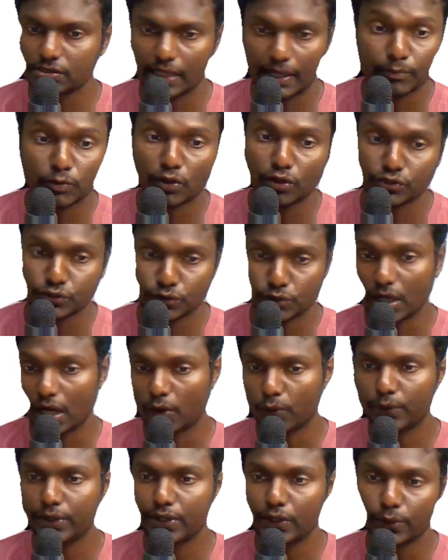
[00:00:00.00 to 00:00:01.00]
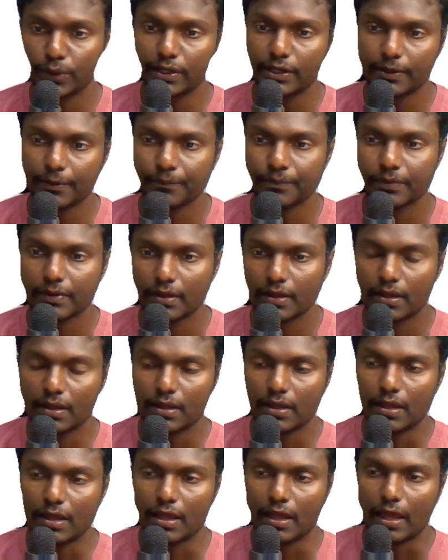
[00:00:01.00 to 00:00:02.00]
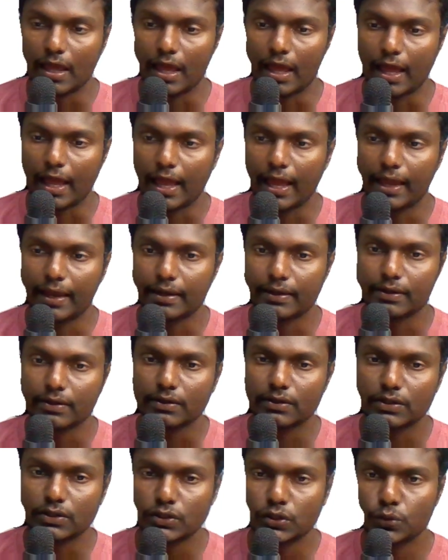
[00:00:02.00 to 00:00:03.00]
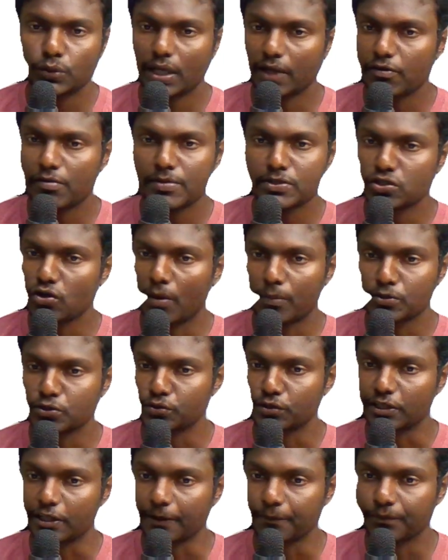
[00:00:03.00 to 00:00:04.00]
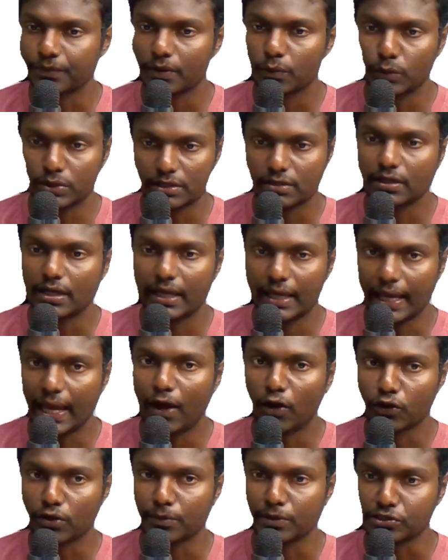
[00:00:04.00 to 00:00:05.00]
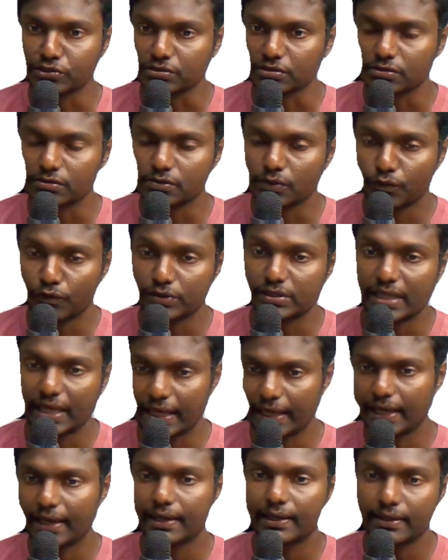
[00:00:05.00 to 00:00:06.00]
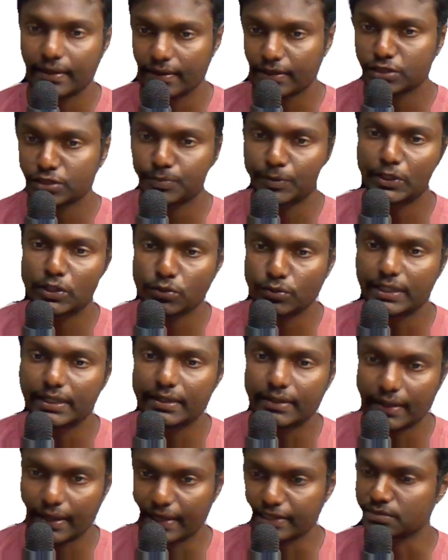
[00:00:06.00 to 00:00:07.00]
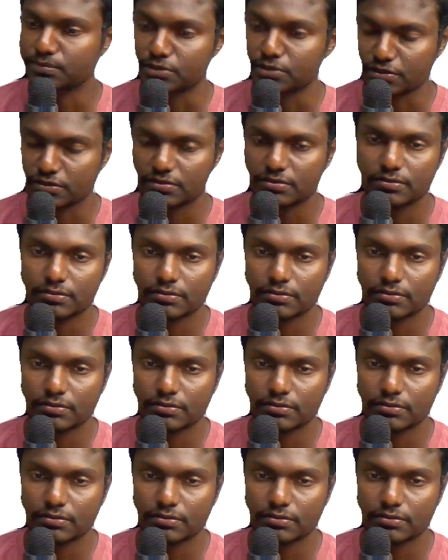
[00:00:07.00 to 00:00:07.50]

I'm going to show you how we do it. And you never miss an opportunity with AI automation, with AI speed to lead SMS.